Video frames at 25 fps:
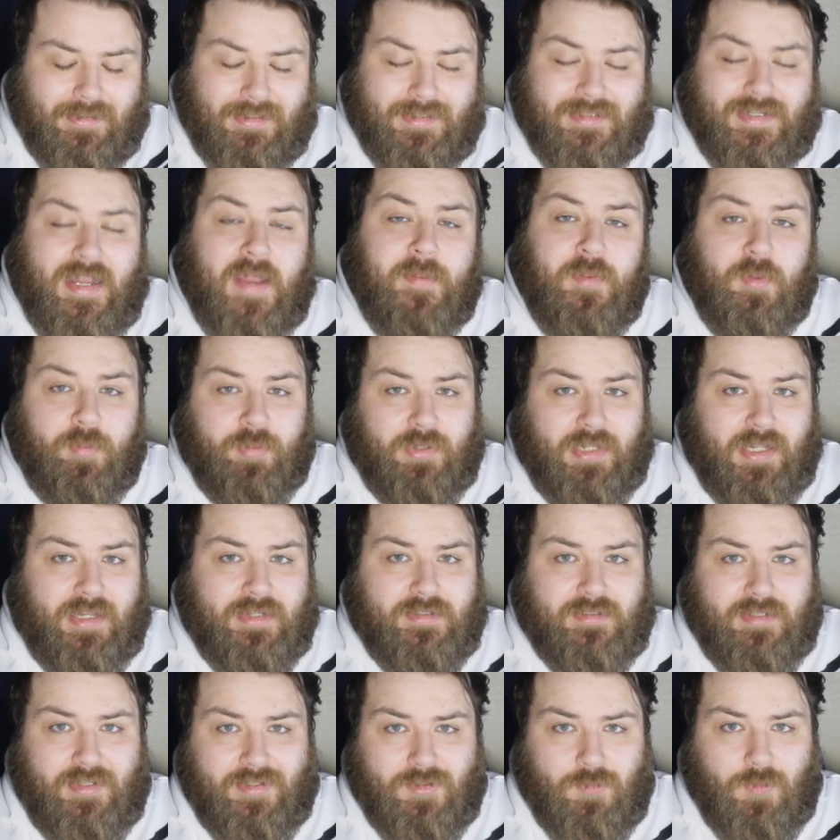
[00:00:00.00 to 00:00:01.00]
The same
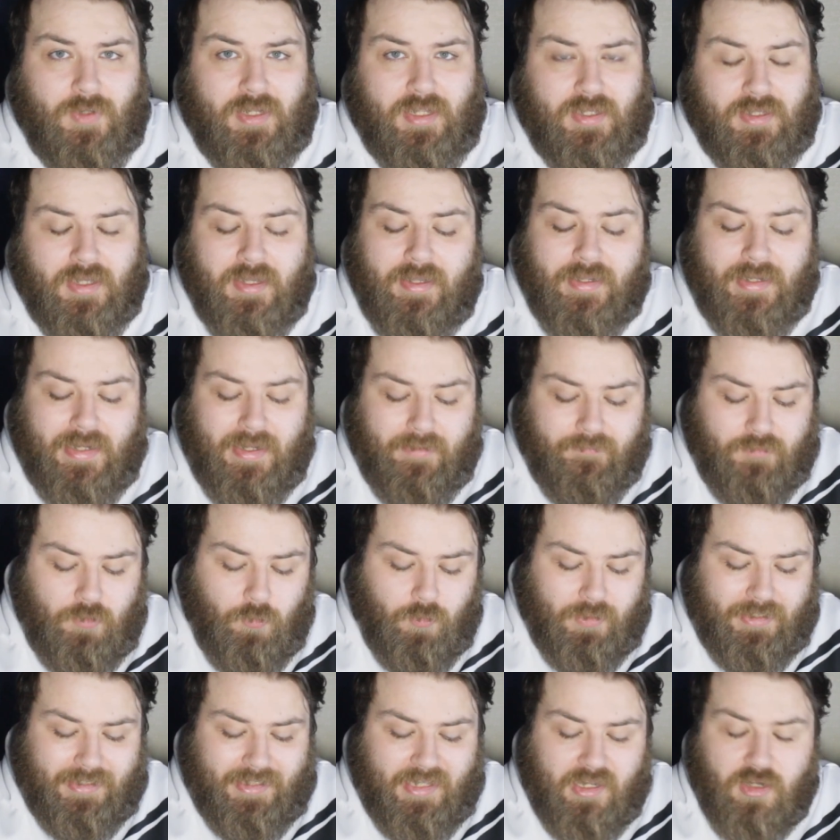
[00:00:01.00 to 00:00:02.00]
applies this week. If they
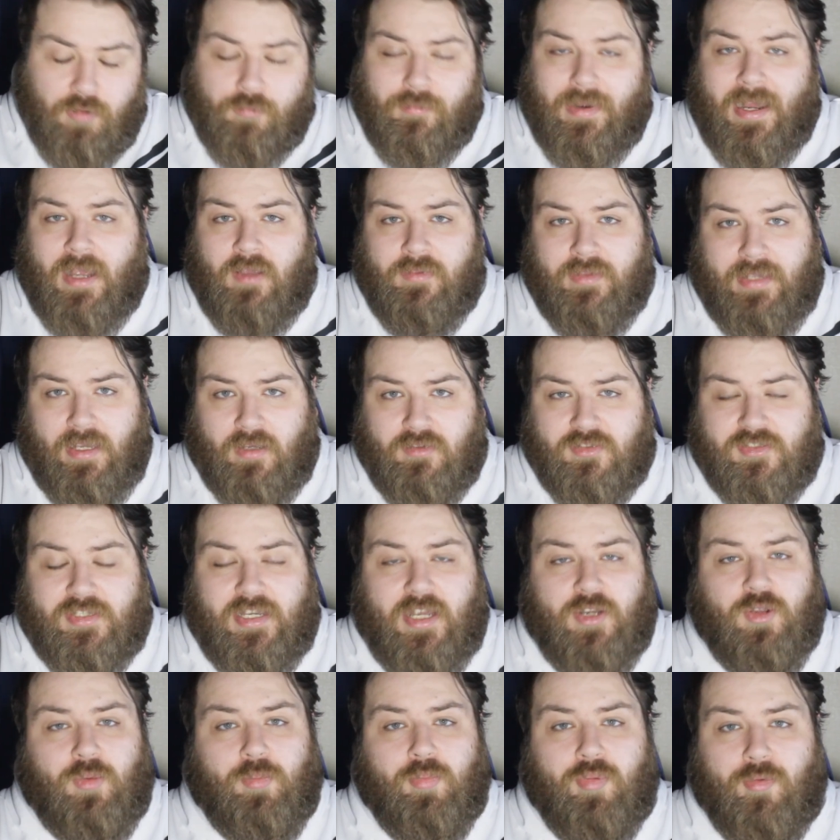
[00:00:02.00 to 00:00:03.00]
want to get around the
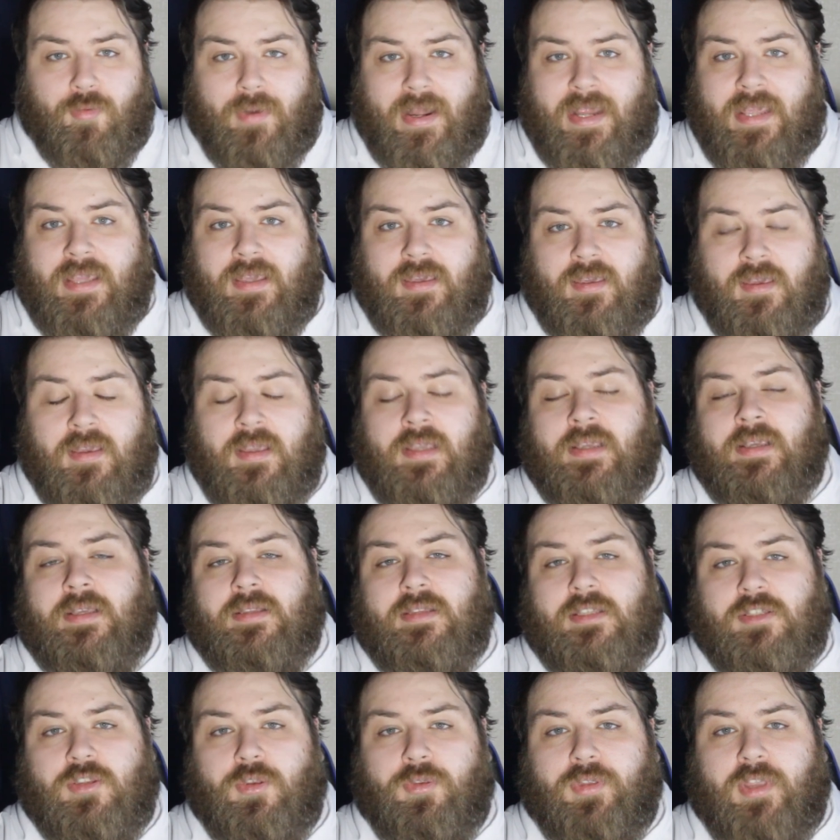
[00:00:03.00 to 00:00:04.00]
outside or break
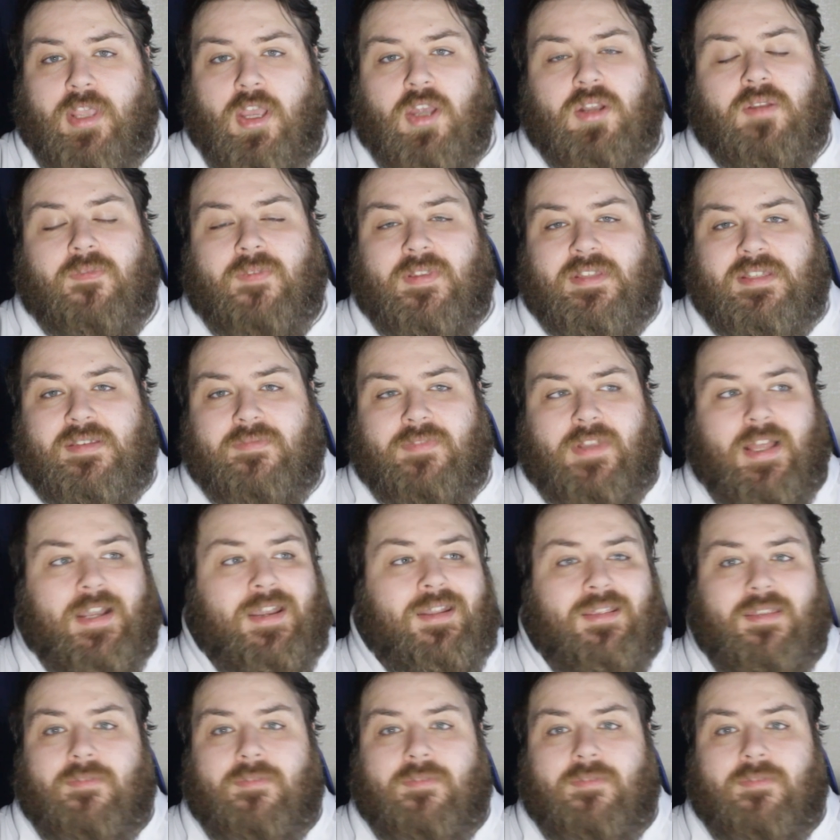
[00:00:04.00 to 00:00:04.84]
this Hull KR defensive line,